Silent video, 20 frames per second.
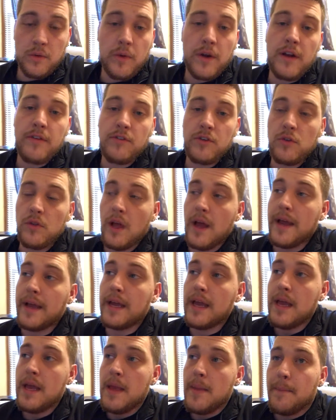or whatever you
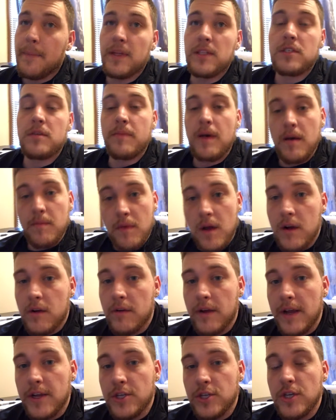like, but it's about
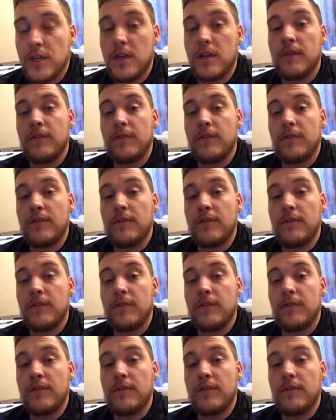moderation.